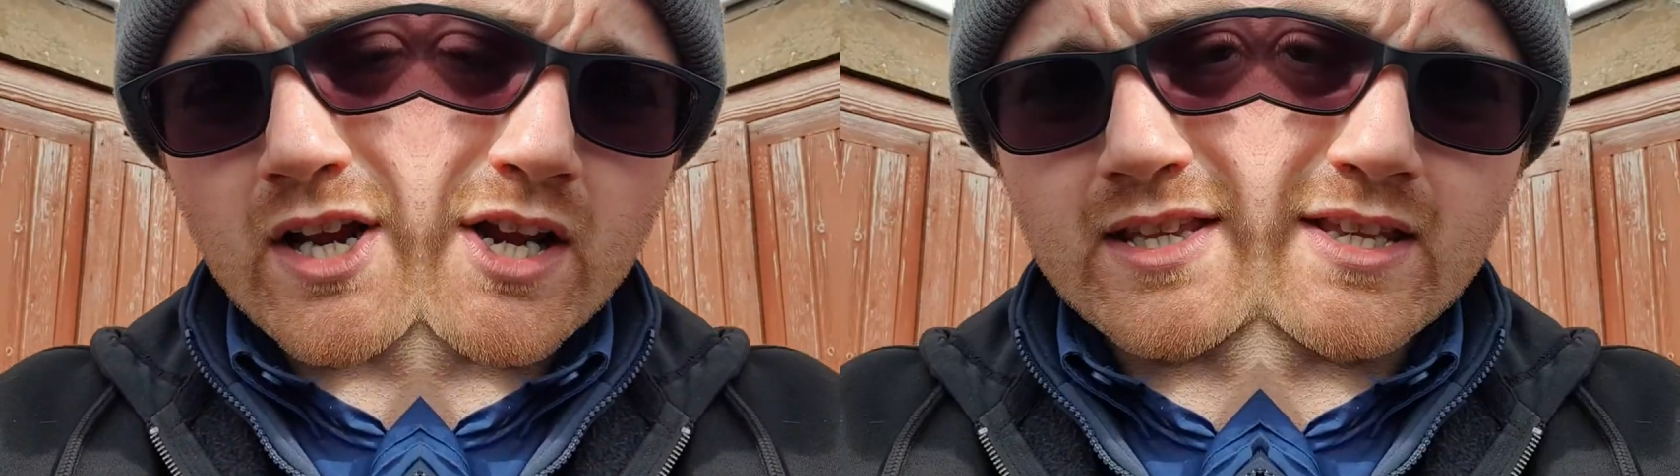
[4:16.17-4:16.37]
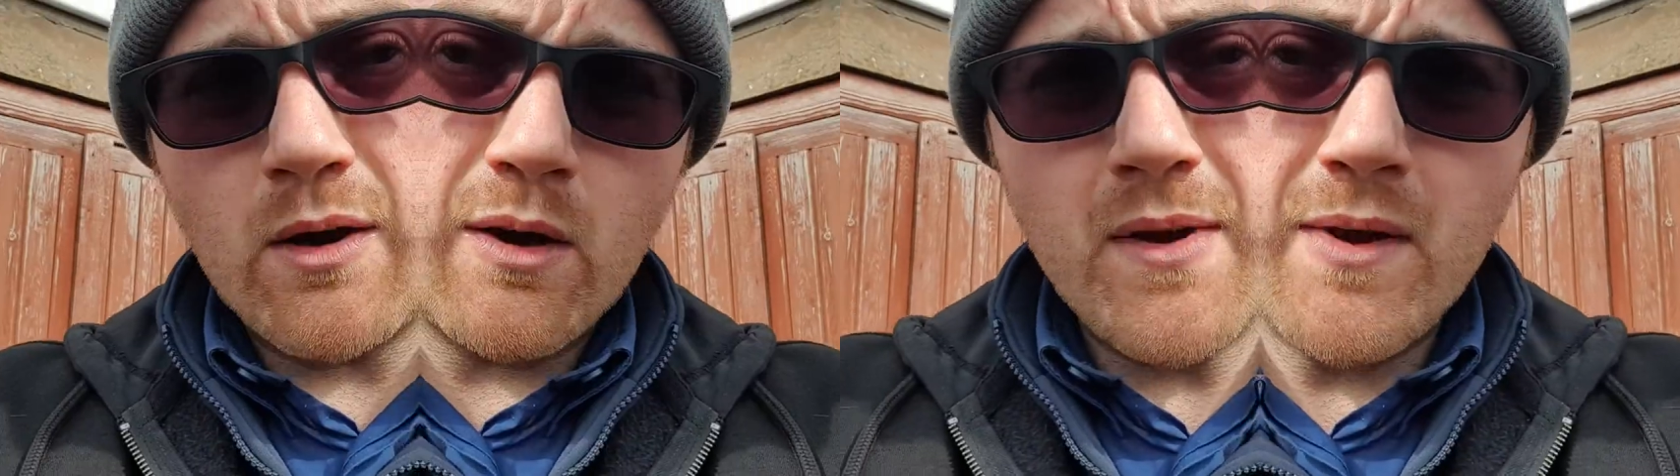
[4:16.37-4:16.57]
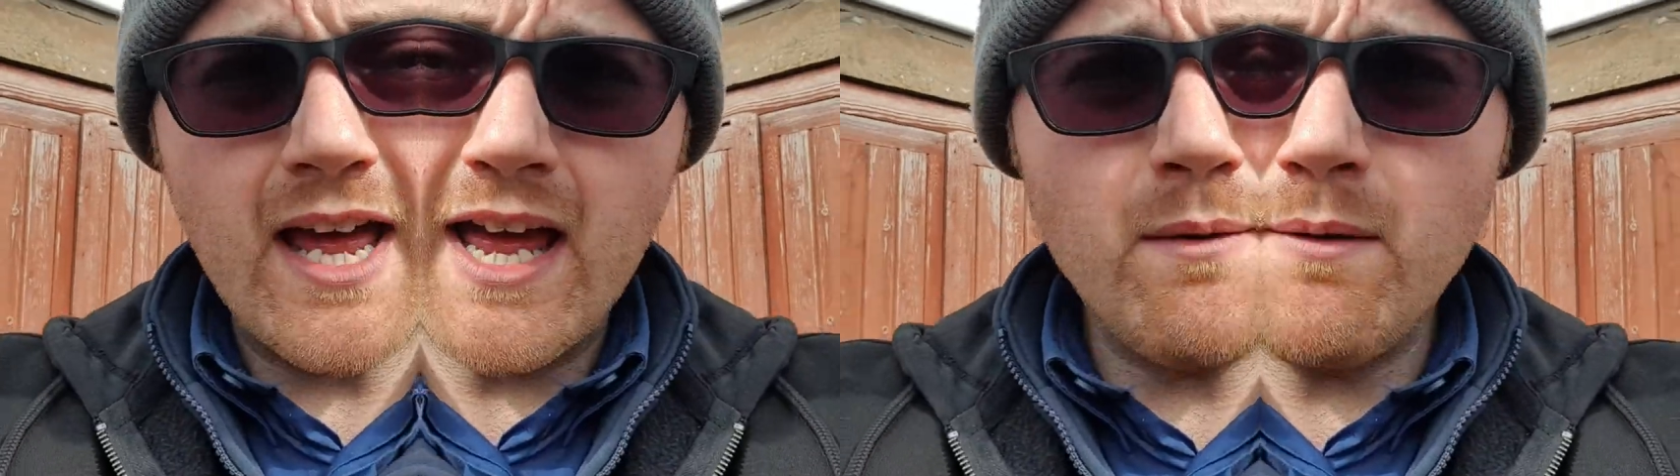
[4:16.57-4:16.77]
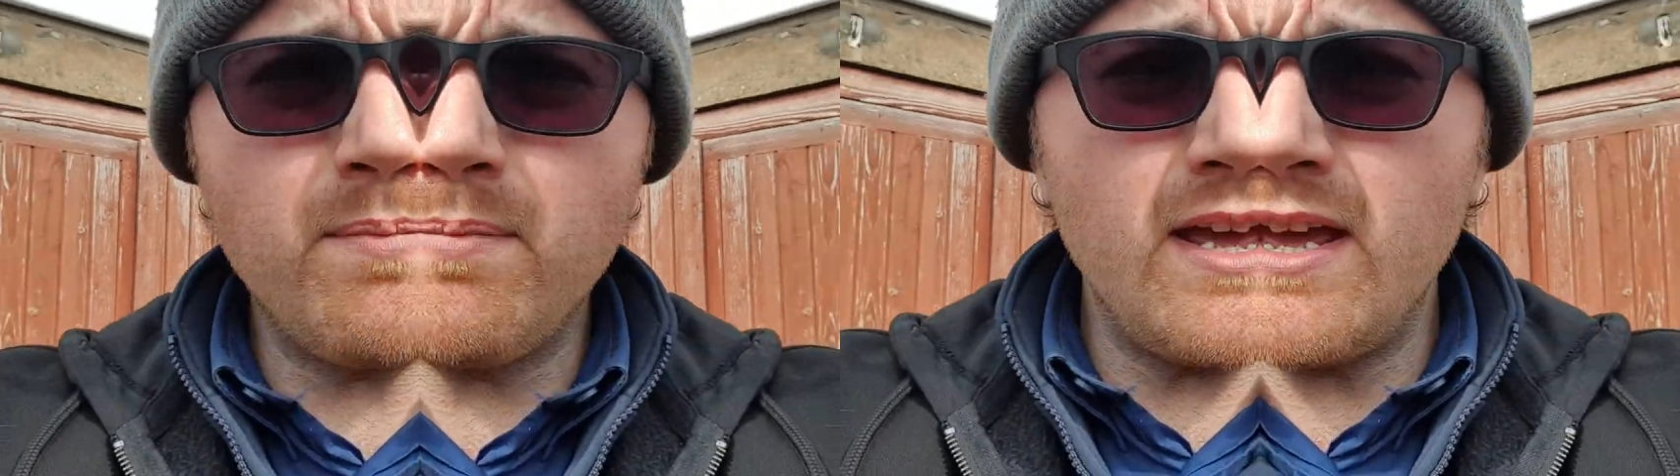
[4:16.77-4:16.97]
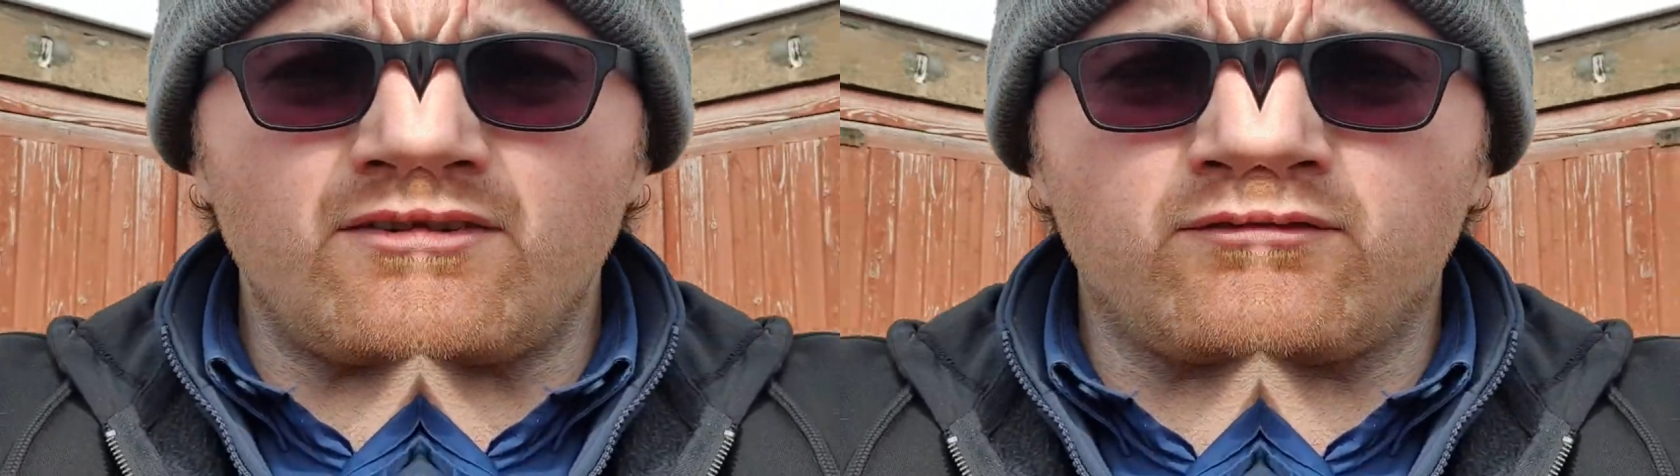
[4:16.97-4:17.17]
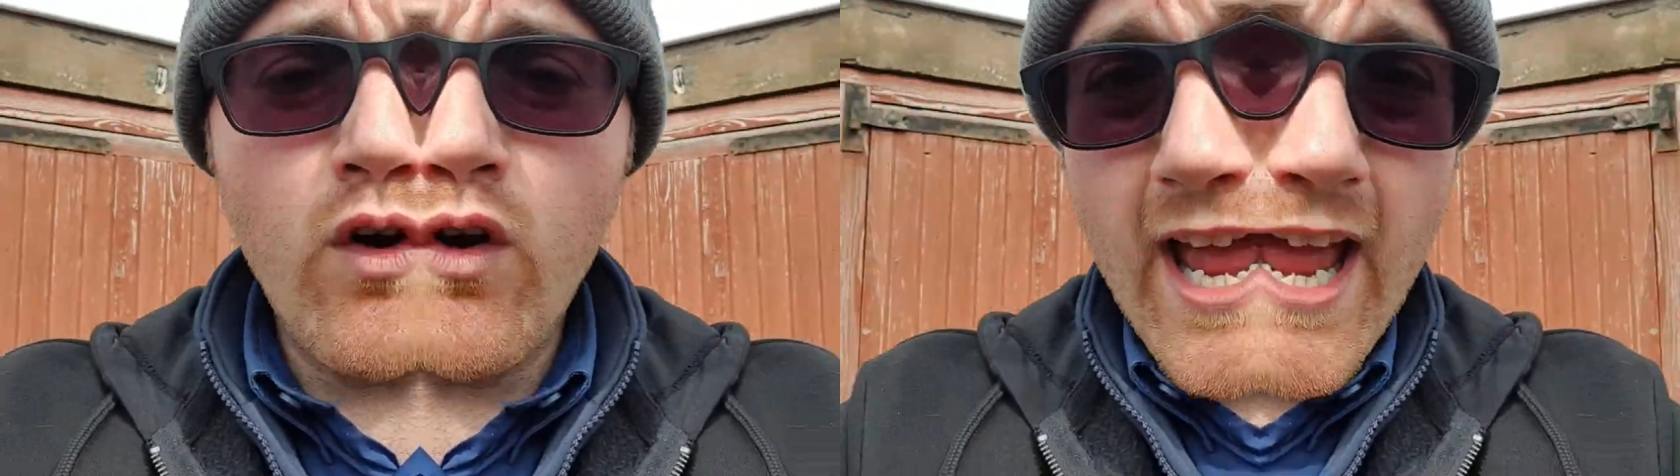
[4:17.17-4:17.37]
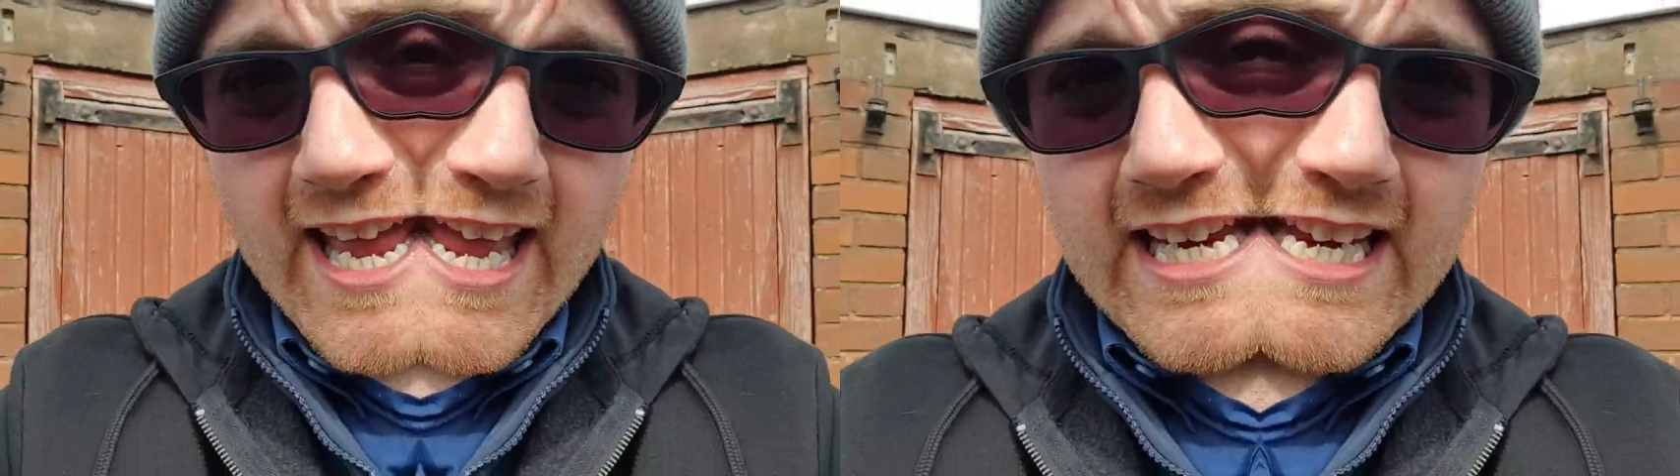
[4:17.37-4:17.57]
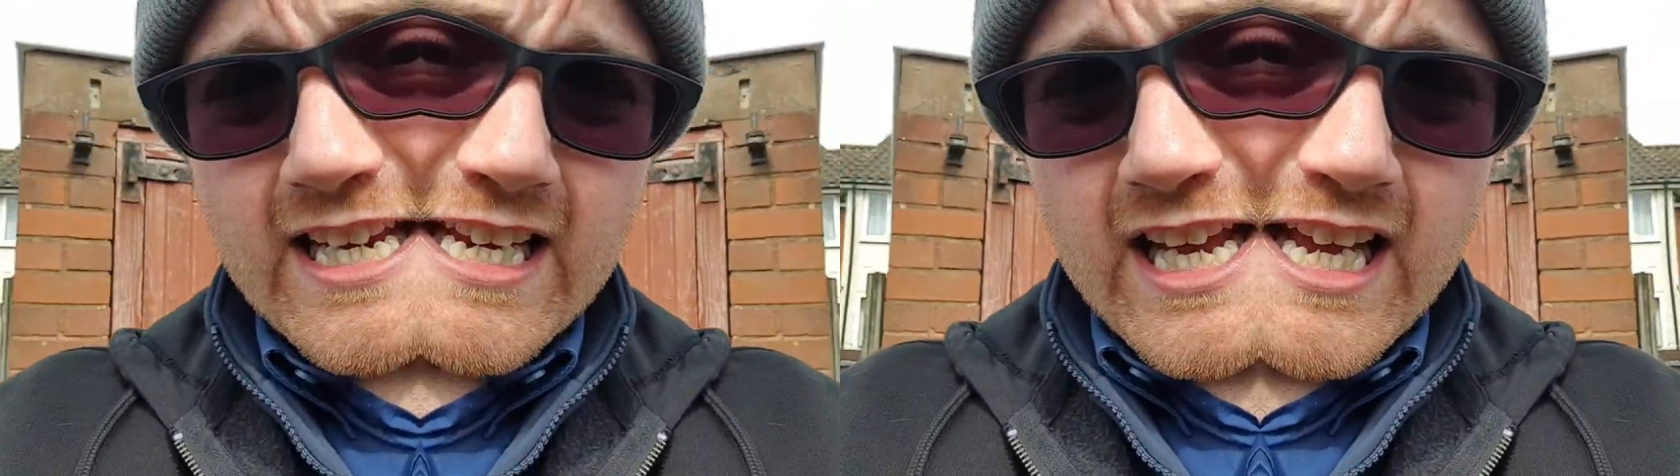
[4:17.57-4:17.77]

then we had a bit of rain,